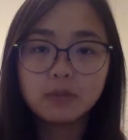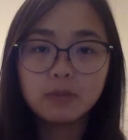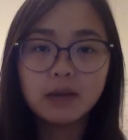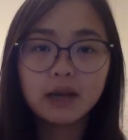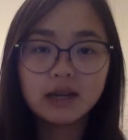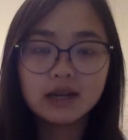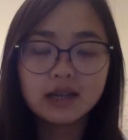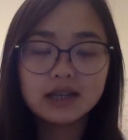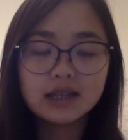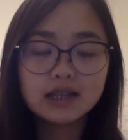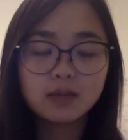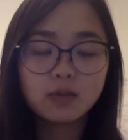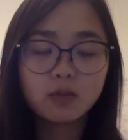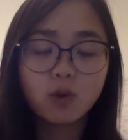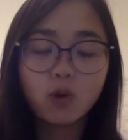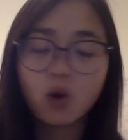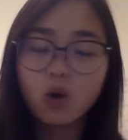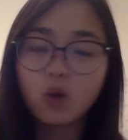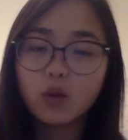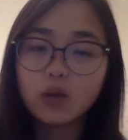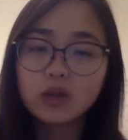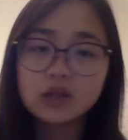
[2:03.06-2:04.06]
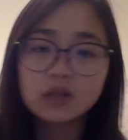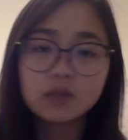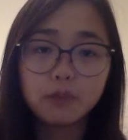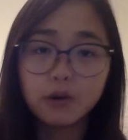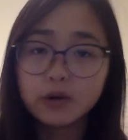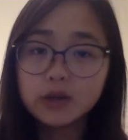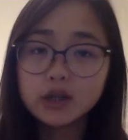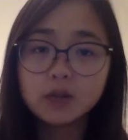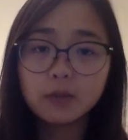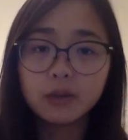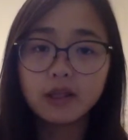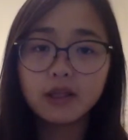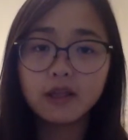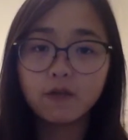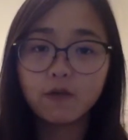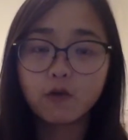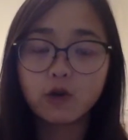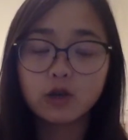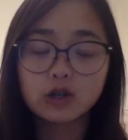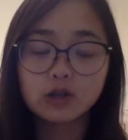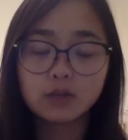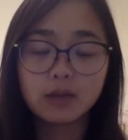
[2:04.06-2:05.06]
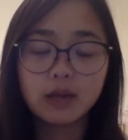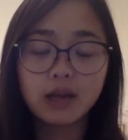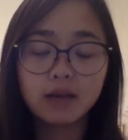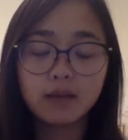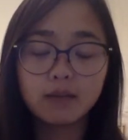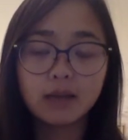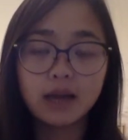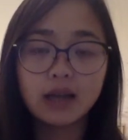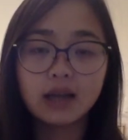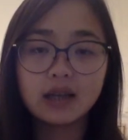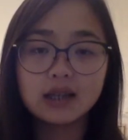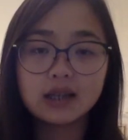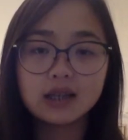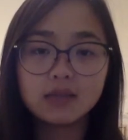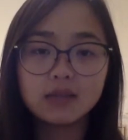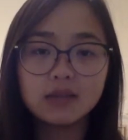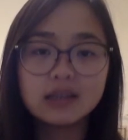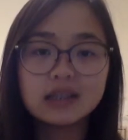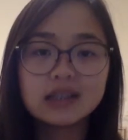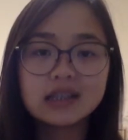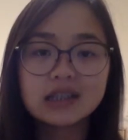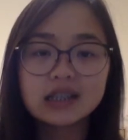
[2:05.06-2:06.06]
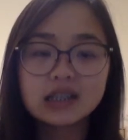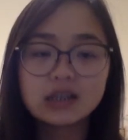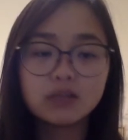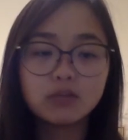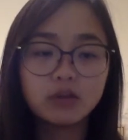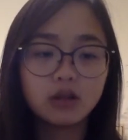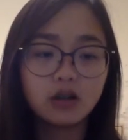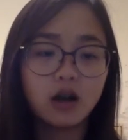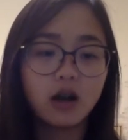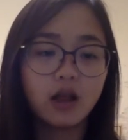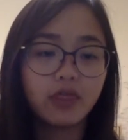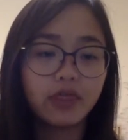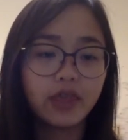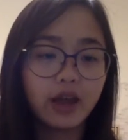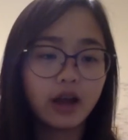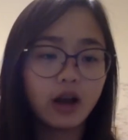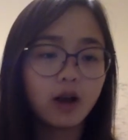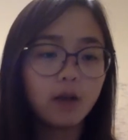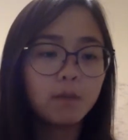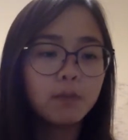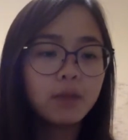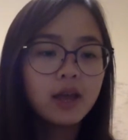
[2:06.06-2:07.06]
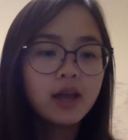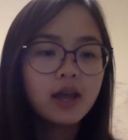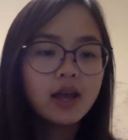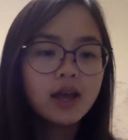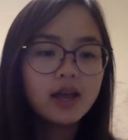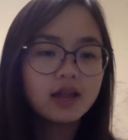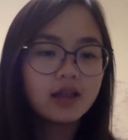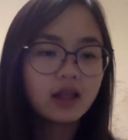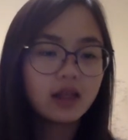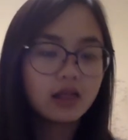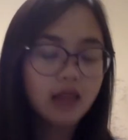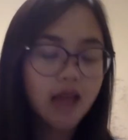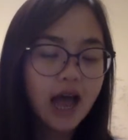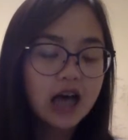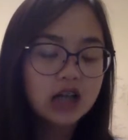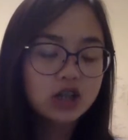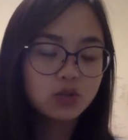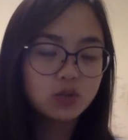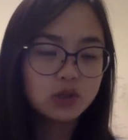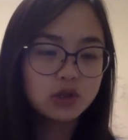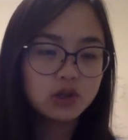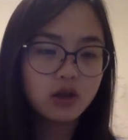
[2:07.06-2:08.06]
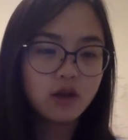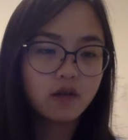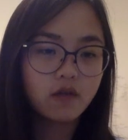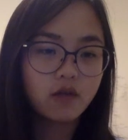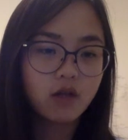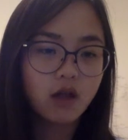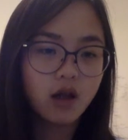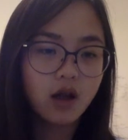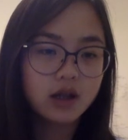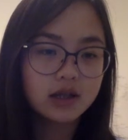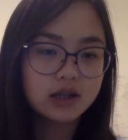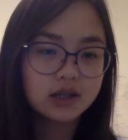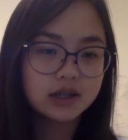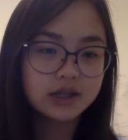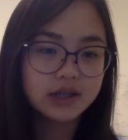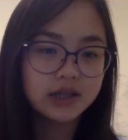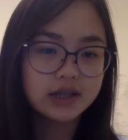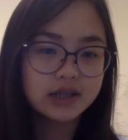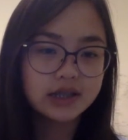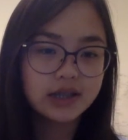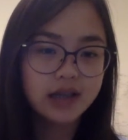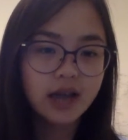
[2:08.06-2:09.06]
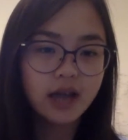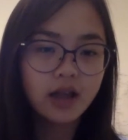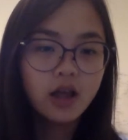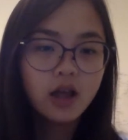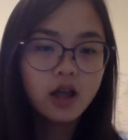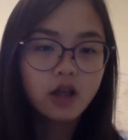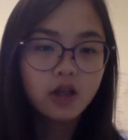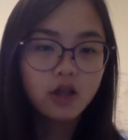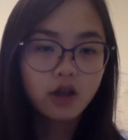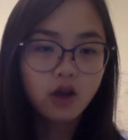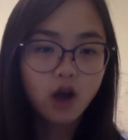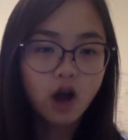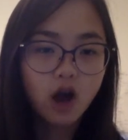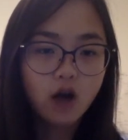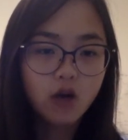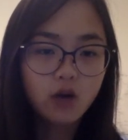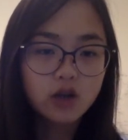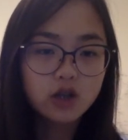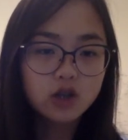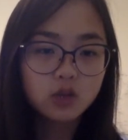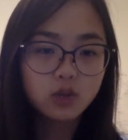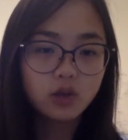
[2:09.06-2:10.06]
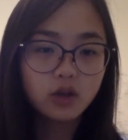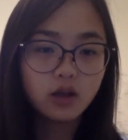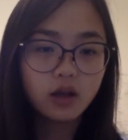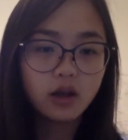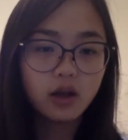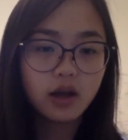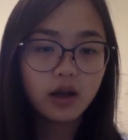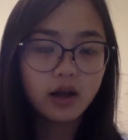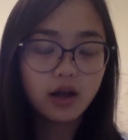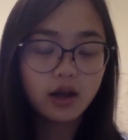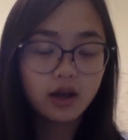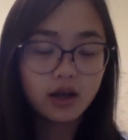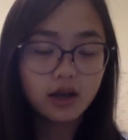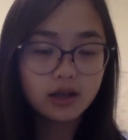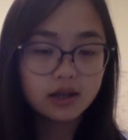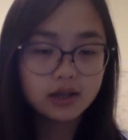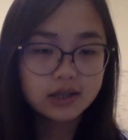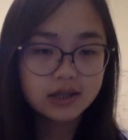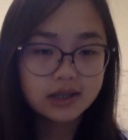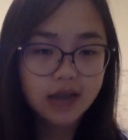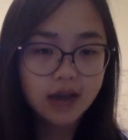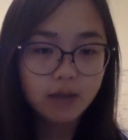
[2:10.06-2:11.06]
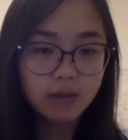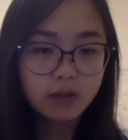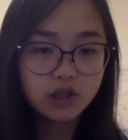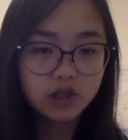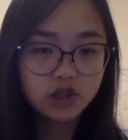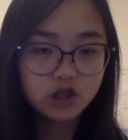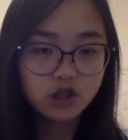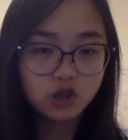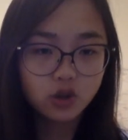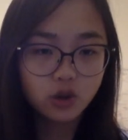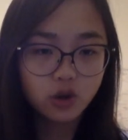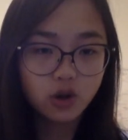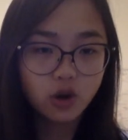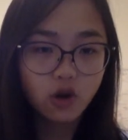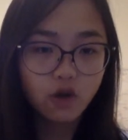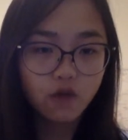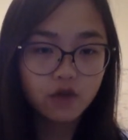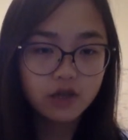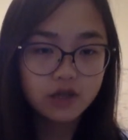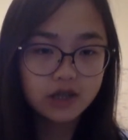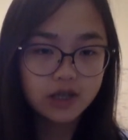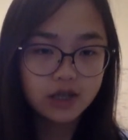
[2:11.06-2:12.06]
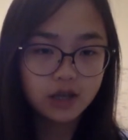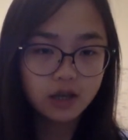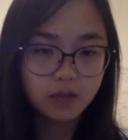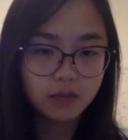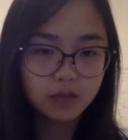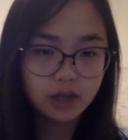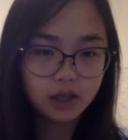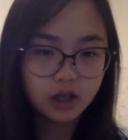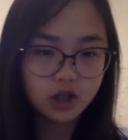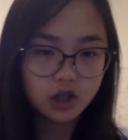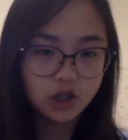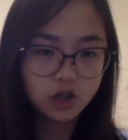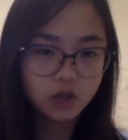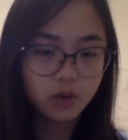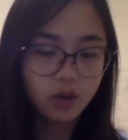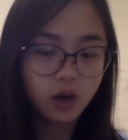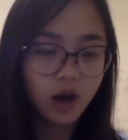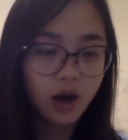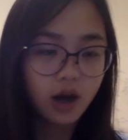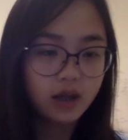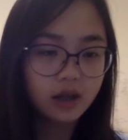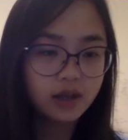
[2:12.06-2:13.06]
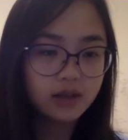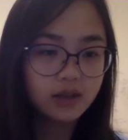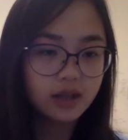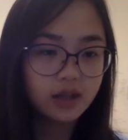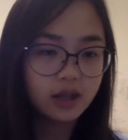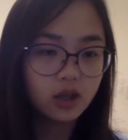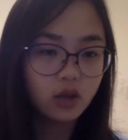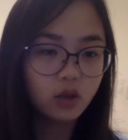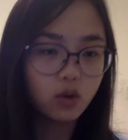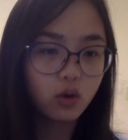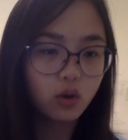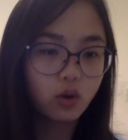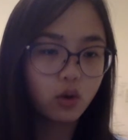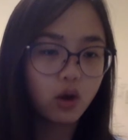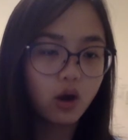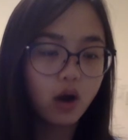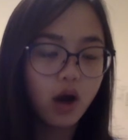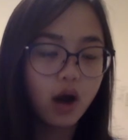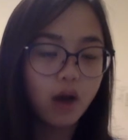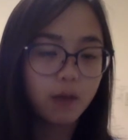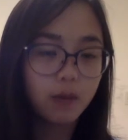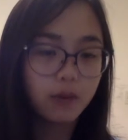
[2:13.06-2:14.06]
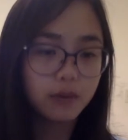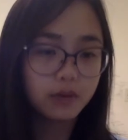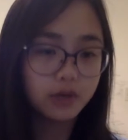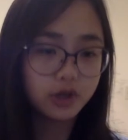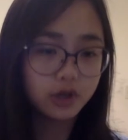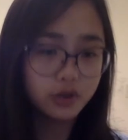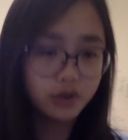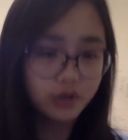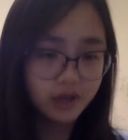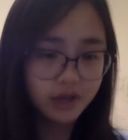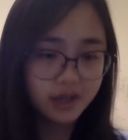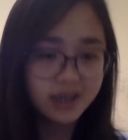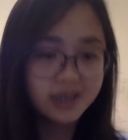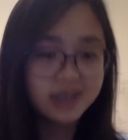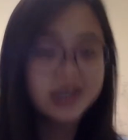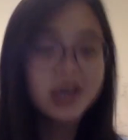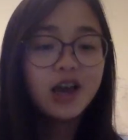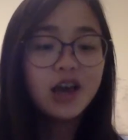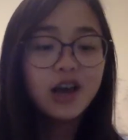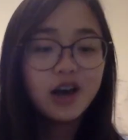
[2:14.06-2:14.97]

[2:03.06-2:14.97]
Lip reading: mechanism, or what's supposed to be the enforcement mechanism, it's just simply not there. In the last resolve clause, it states that the Congress will establish a joint oversight committee to audit the Equal Opportunities